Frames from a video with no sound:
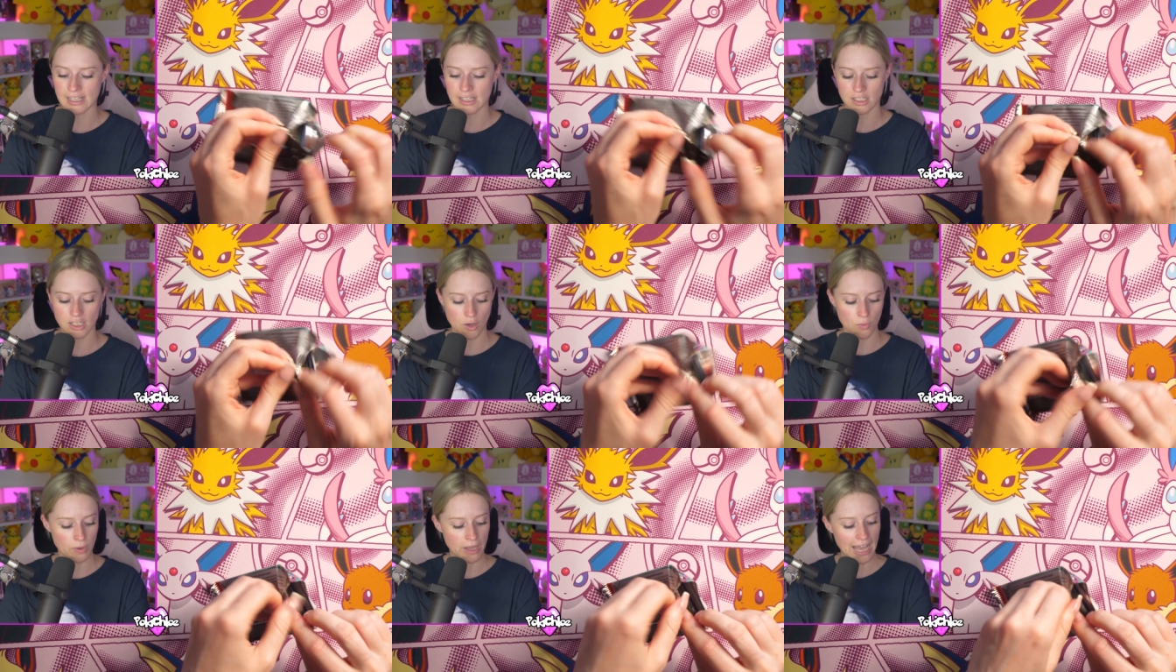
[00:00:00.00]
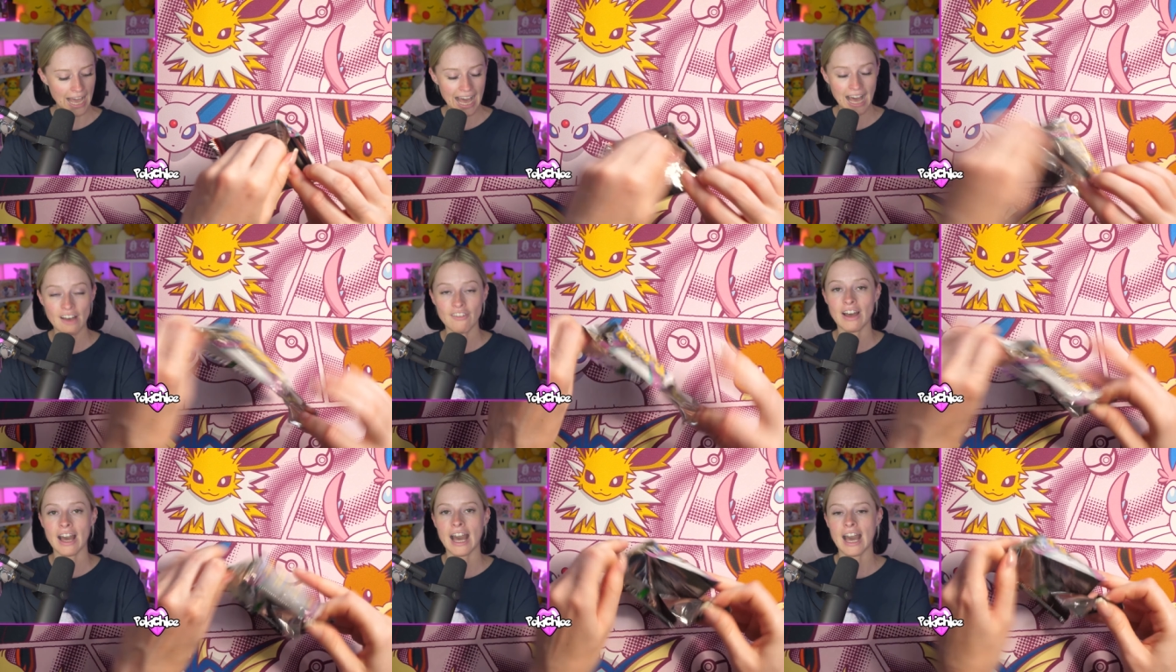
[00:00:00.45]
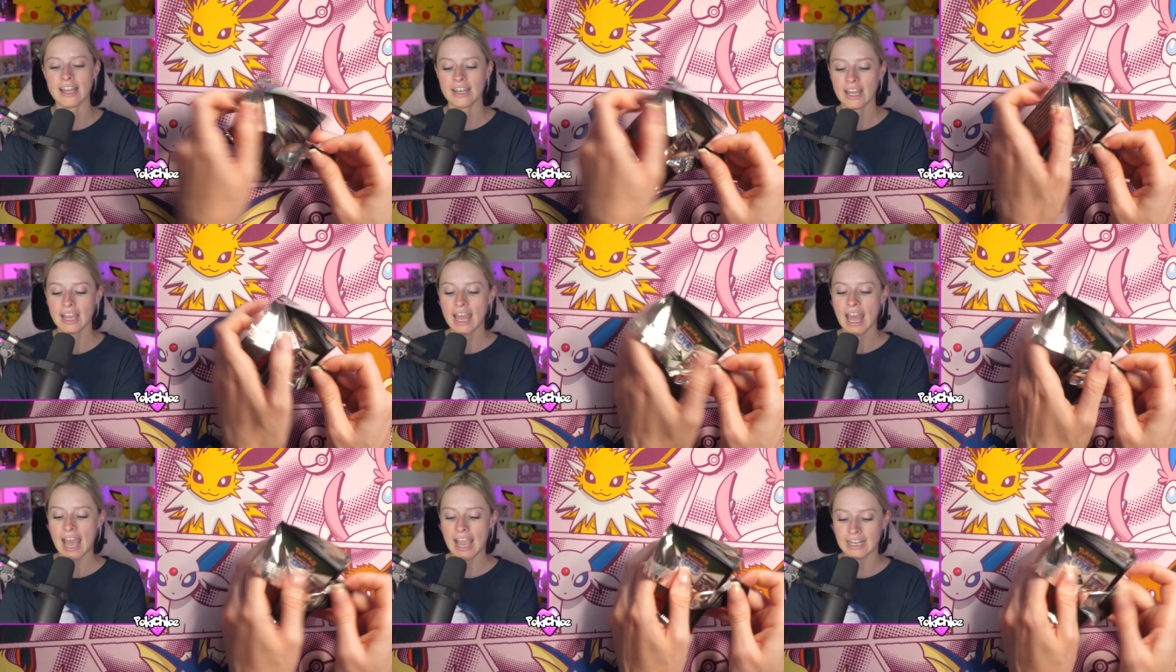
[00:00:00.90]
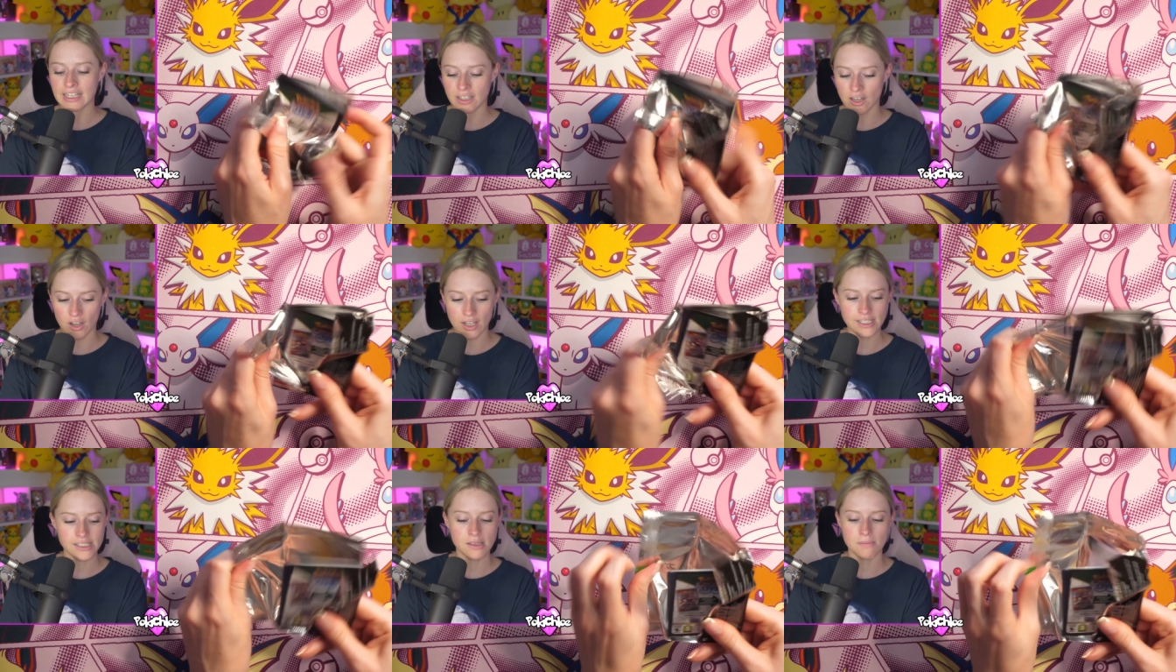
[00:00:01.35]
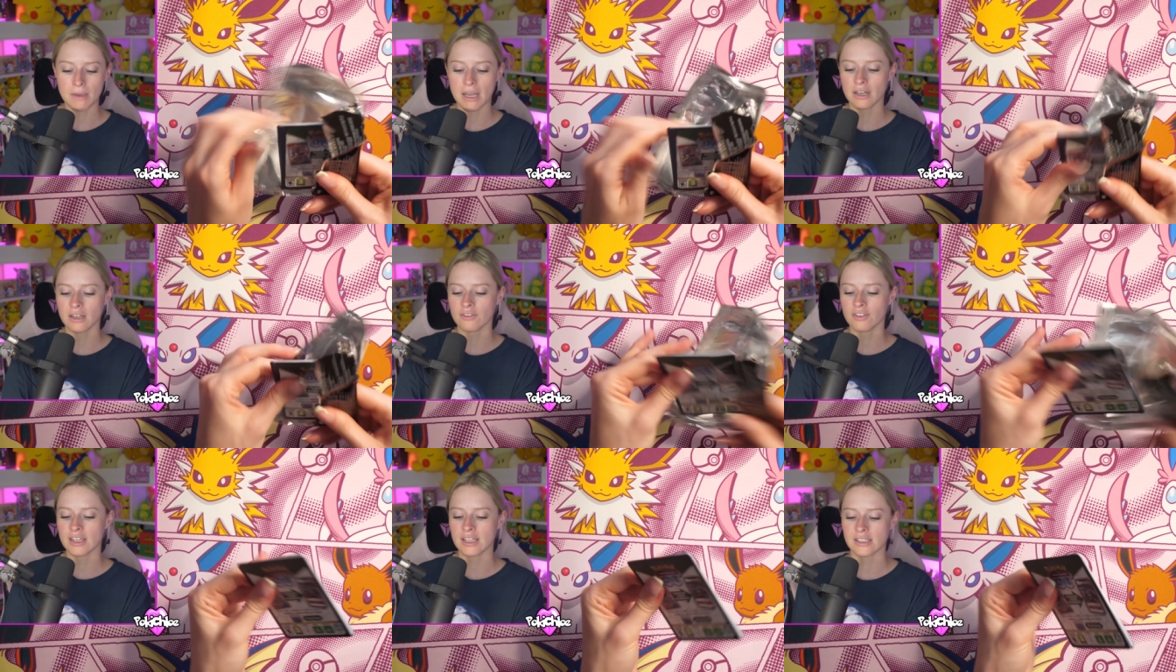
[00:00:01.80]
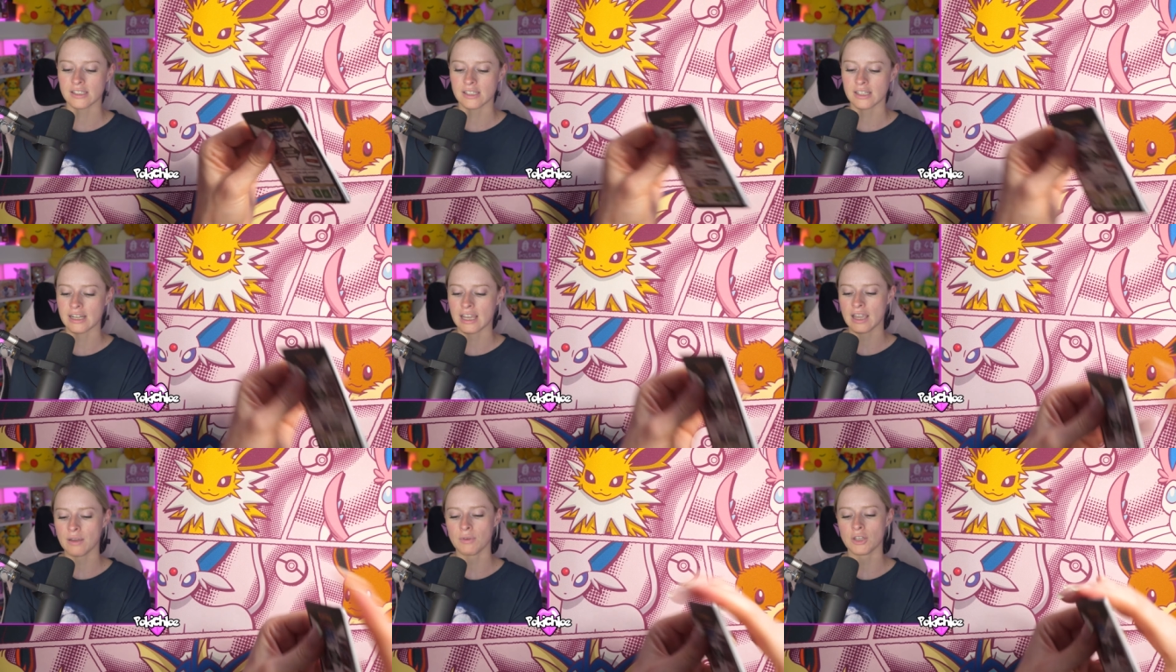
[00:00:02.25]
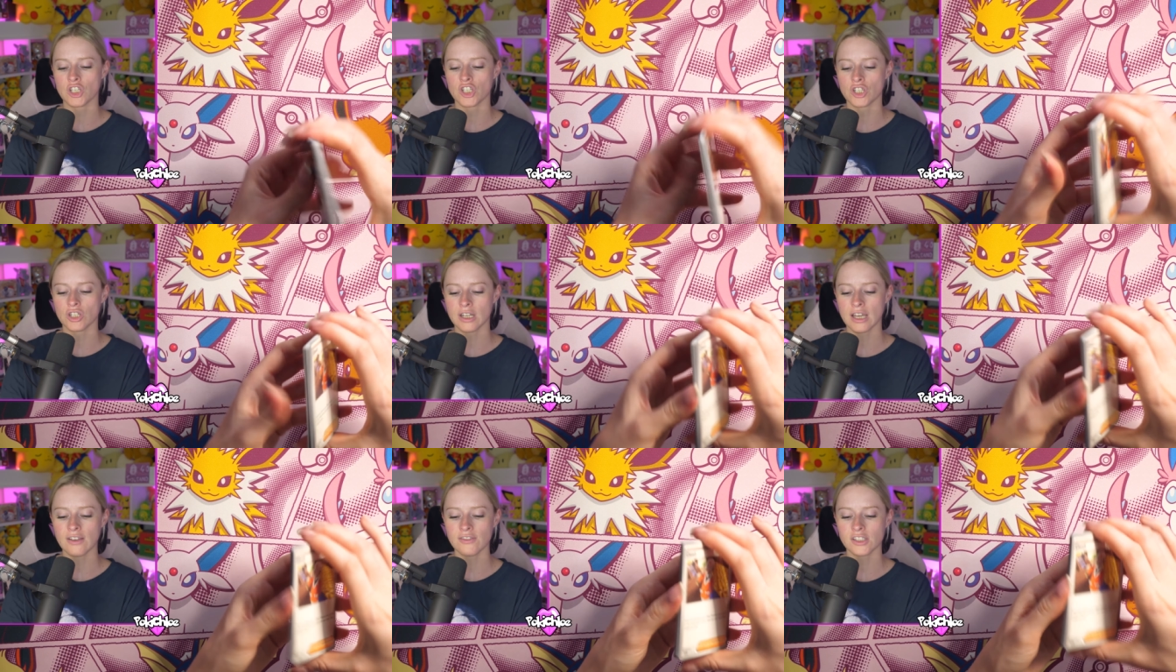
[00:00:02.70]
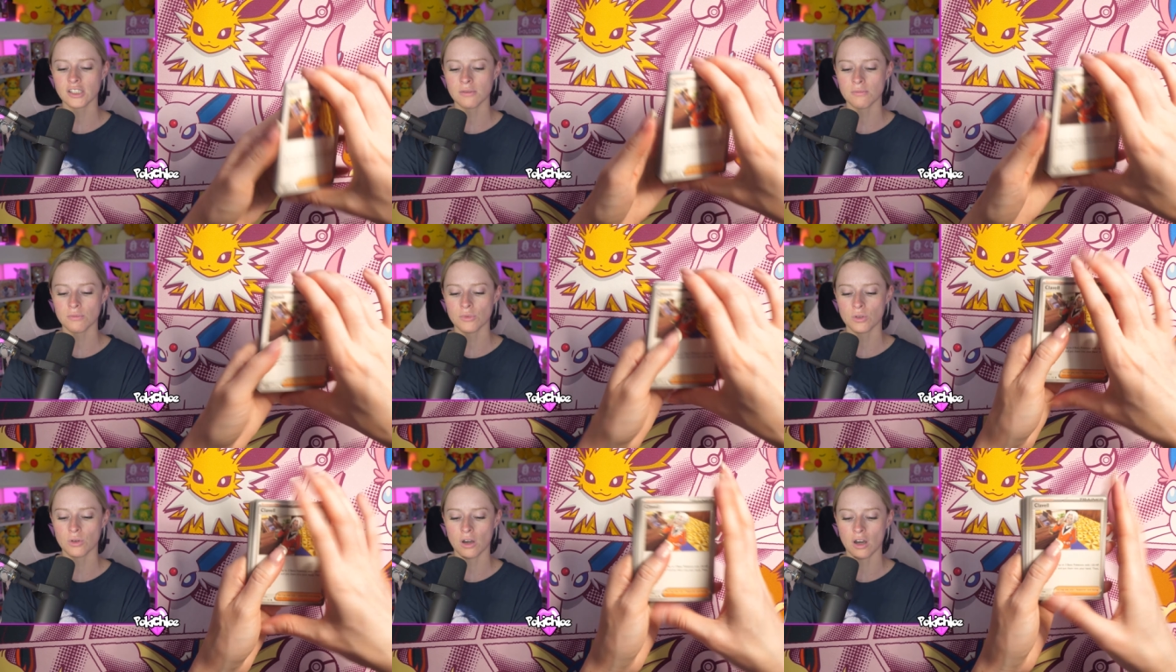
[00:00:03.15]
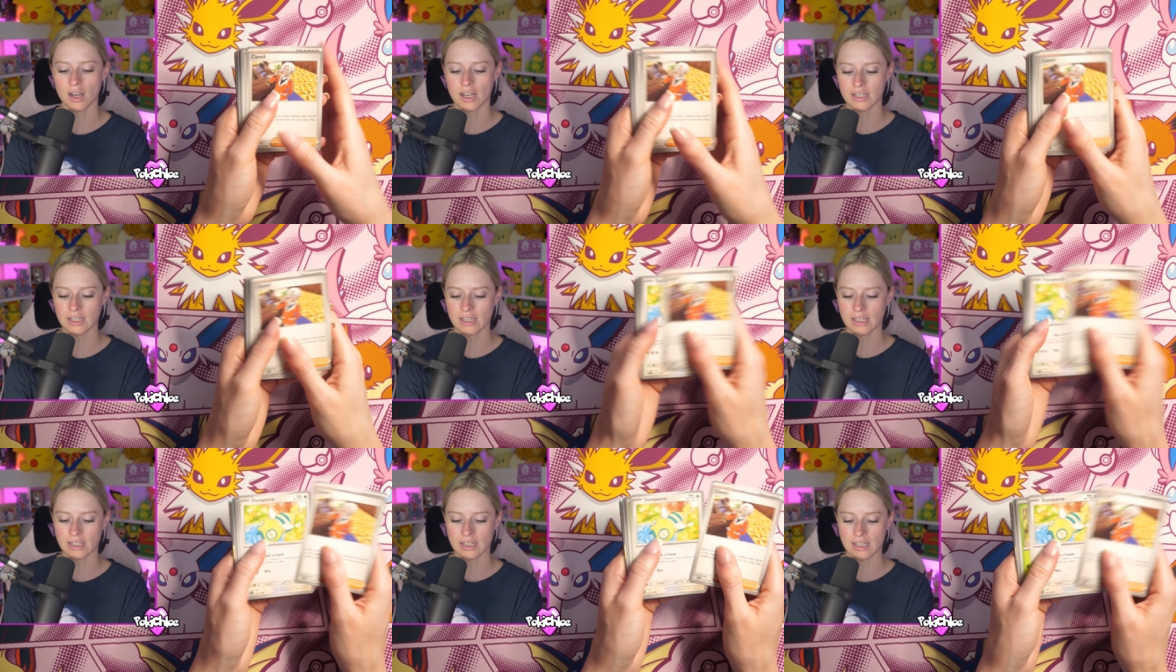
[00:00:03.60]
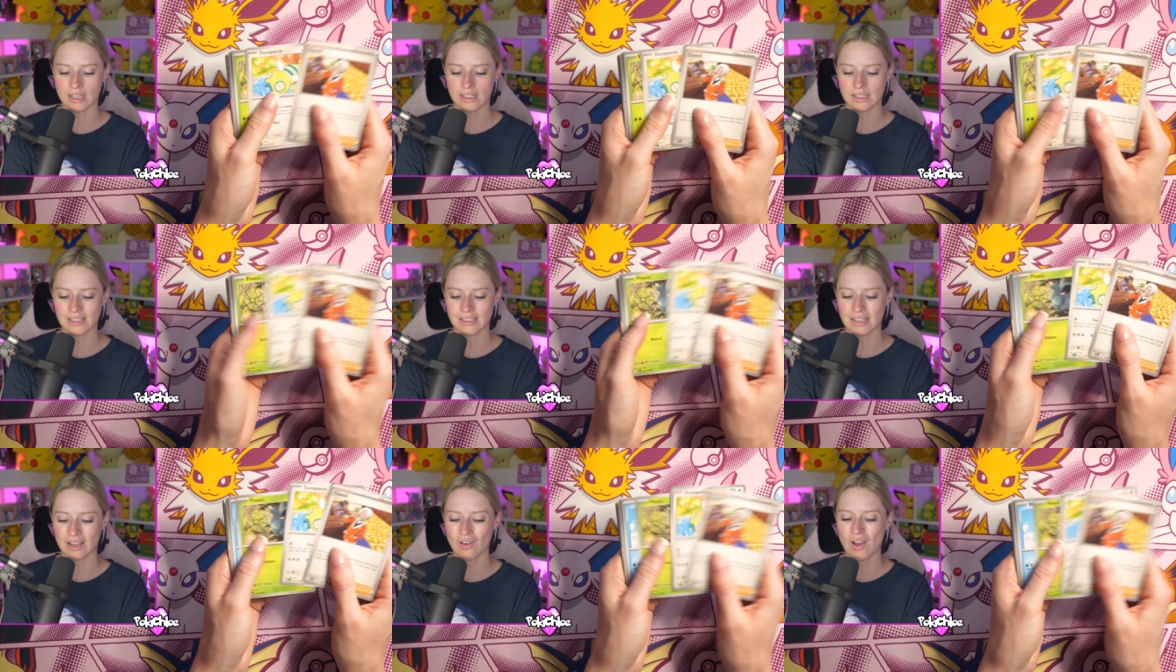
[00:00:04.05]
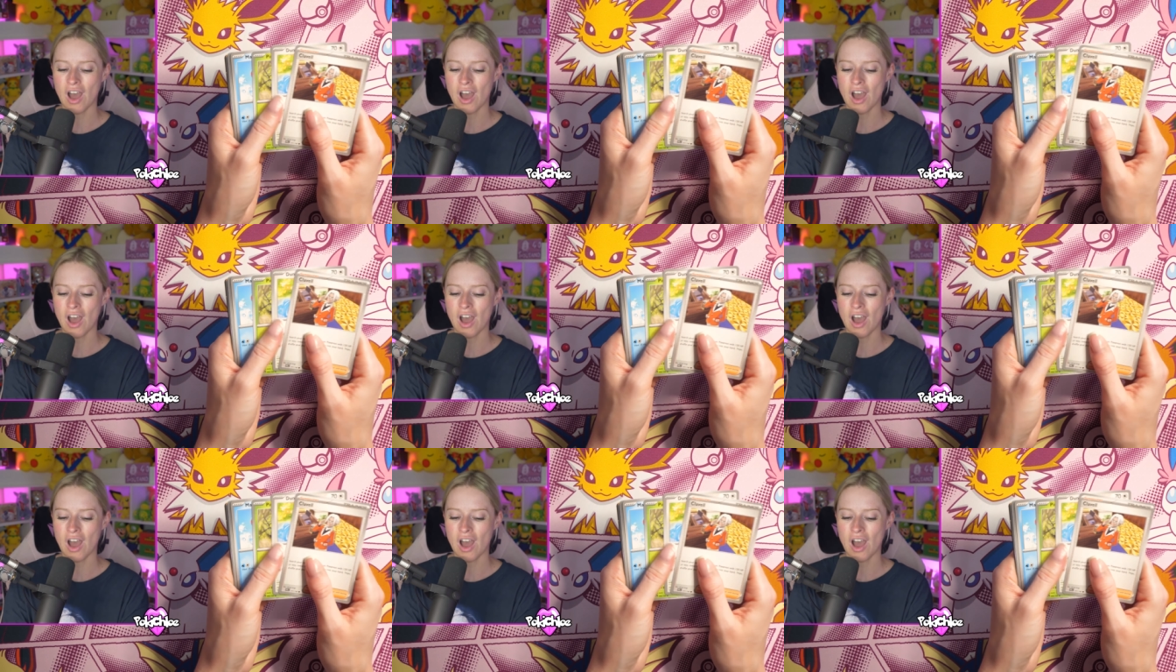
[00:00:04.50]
So we have had a nice amount of hits today. We should have some more hiding in here still.